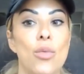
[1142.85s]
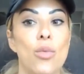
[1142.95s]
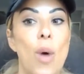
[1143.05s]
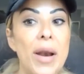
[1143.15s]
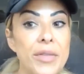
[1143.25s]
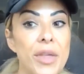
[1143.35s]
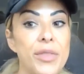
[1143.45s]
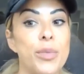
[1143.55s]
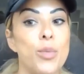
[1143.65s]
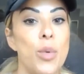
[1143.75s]
one of
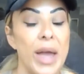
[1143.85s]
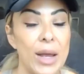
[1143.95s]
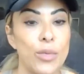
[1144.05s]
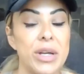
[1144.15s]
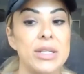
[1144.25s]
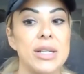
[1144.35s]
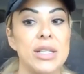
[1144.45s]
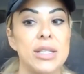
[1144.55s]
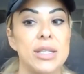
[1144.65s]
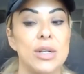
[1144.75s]
the
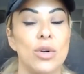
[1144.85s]
reasons,